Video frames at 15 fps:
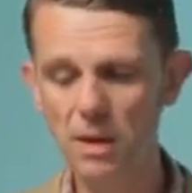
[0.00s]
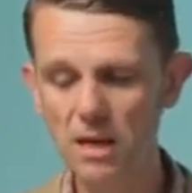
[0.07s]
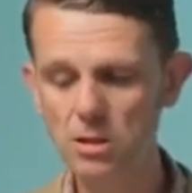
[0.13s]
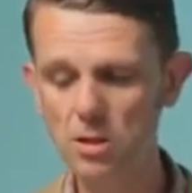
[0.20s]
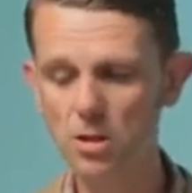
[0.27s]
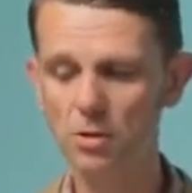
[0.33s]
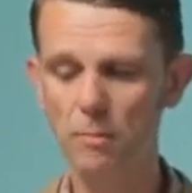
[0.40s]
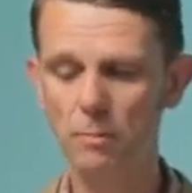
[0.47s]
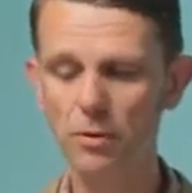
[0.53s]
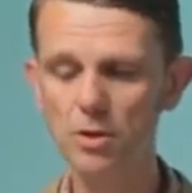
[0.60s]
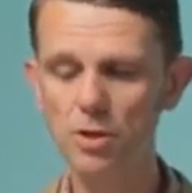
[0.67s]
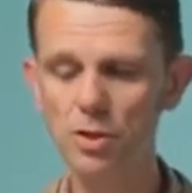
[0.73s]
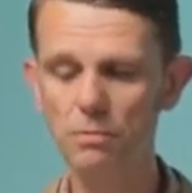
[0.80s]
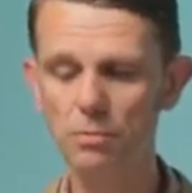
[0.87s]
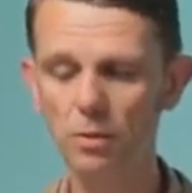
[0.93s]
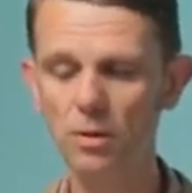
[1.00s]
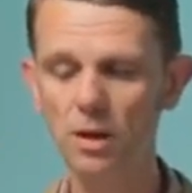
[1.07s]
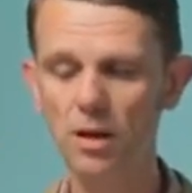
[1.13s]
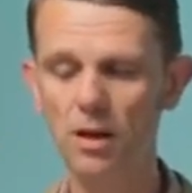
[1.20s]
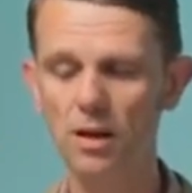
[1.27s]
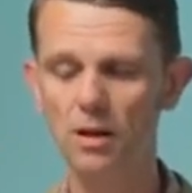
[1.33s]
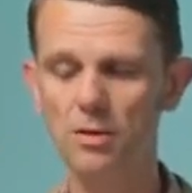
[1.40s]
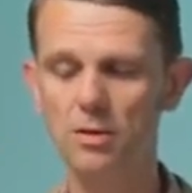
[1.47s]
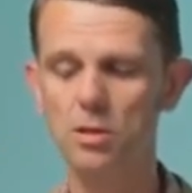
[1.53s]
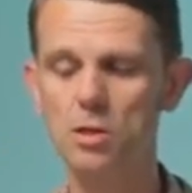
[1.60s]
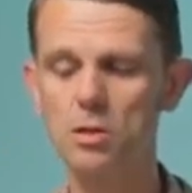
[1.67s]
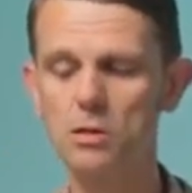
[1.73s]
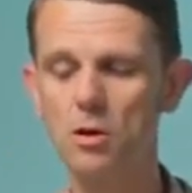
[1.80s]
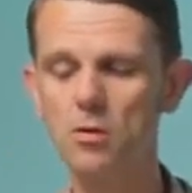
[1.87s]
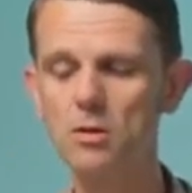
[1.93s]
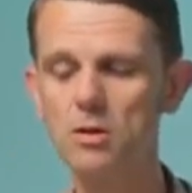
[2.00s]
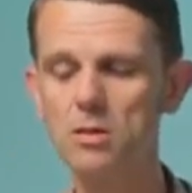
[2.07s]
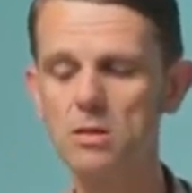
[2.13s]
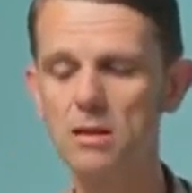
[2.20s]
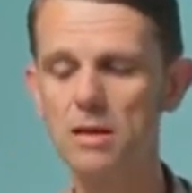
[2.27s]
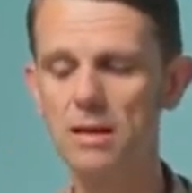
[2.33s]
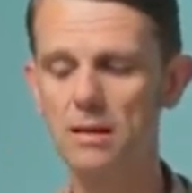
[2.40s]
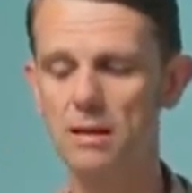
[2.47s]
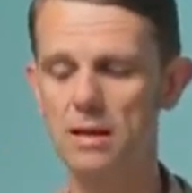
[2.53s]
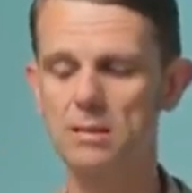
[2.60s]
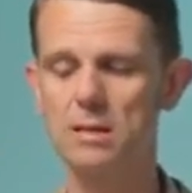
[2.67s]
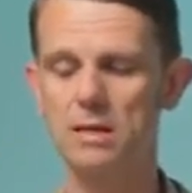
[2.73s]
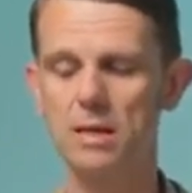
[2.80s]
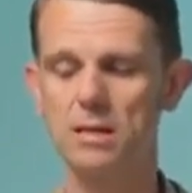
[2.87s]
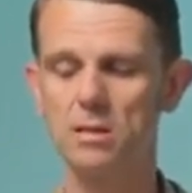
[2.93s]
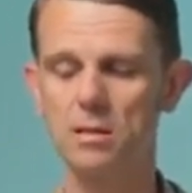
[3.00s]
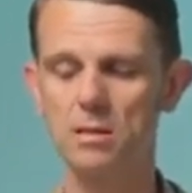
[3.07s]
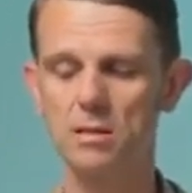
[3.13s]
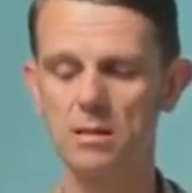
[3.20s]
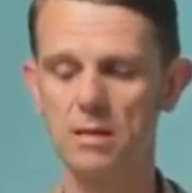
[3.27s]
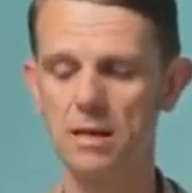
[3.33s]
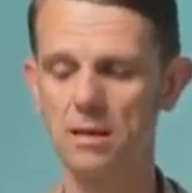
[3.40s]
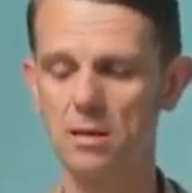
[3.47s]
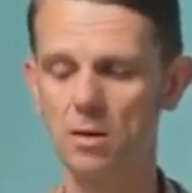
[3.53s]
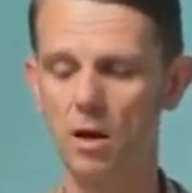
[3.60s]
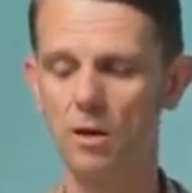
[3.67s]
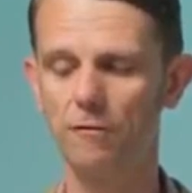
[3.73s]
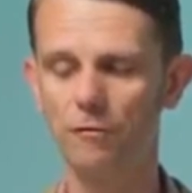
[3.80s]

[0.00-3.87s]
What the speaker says: based on the principle that as long as the latter case contained